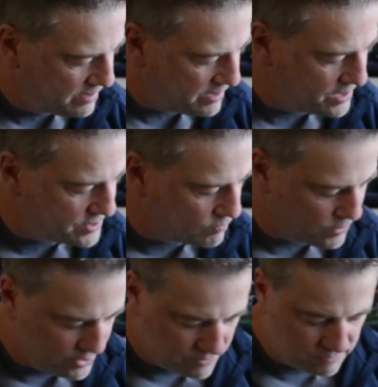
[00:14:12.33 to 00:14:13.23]
it's a
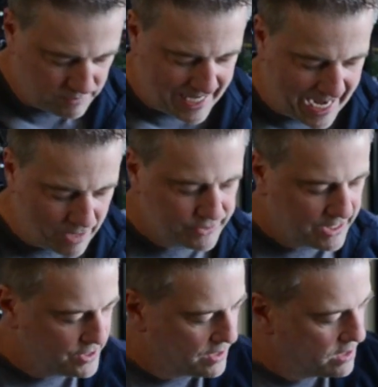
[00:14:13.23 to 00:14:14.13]
real loud
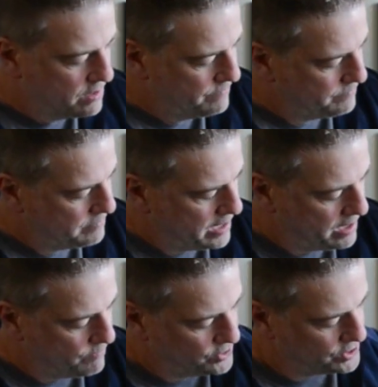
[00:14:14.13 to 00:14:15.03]
guitar,
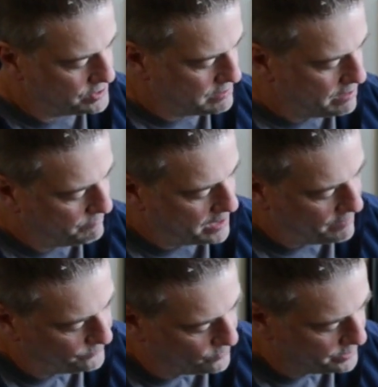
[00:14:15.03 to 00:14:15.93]
and which is, a lot
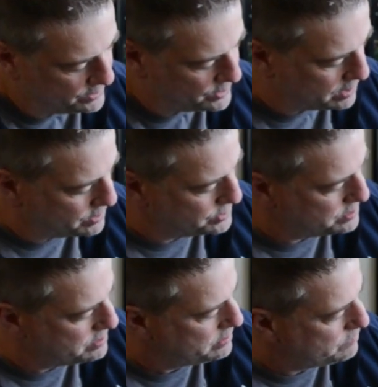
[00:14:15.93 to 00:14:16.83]
of Floyd
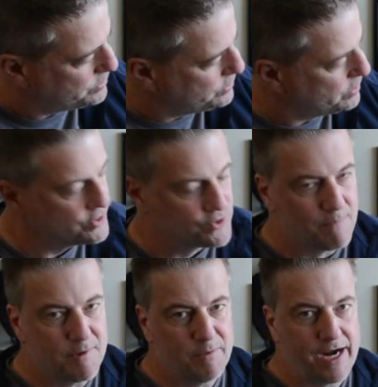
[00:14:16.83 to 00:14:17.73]
guitars, when you go to strum
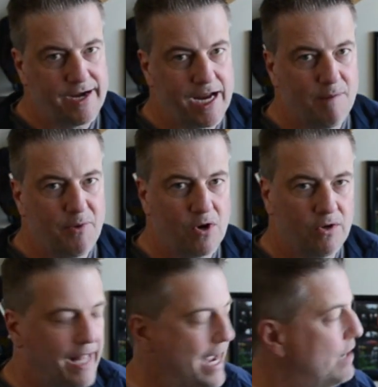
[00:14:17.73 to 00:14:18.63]
them without an amp, aren't
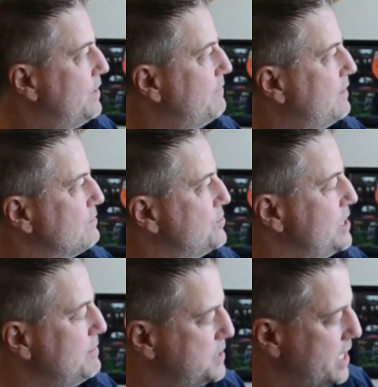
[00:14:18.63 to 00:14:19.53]
loud. They're
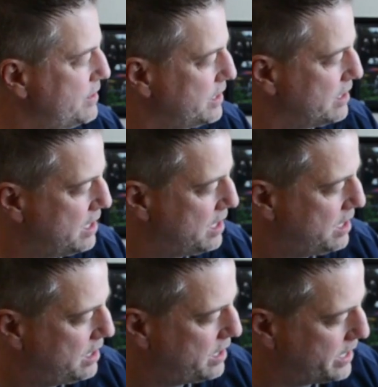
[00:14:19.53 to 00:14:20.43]
cheap sounding.
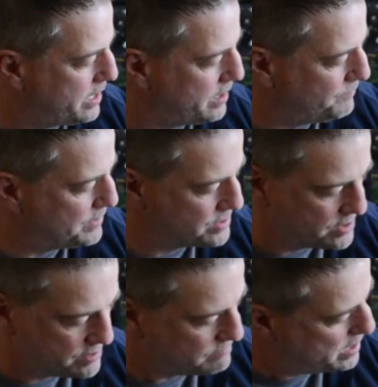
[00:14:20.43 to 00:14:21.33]

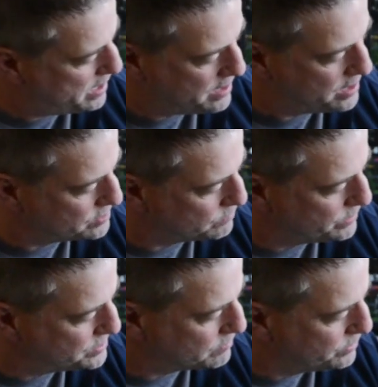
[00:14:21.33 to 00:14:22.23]

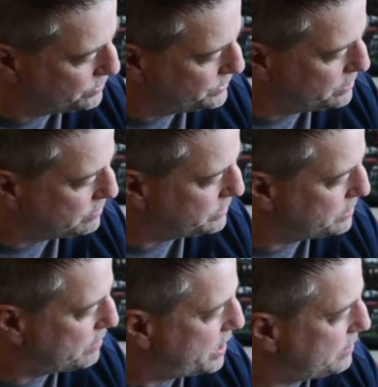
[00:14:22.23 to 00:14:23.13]
It's the real deal.
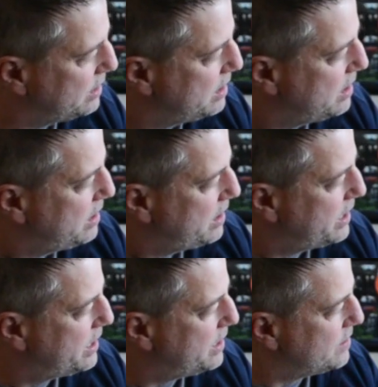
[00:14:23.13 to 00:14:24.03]

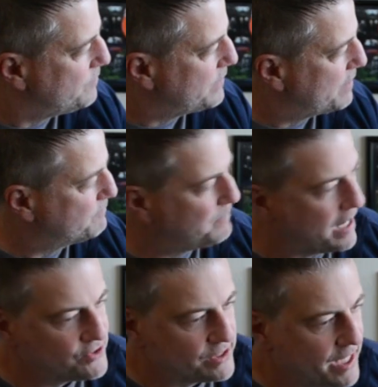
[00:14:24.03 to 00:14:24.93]
I've
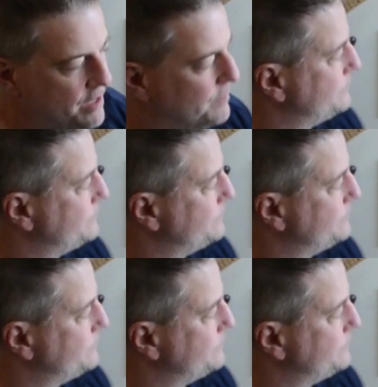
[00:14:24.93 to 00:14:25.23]
actually got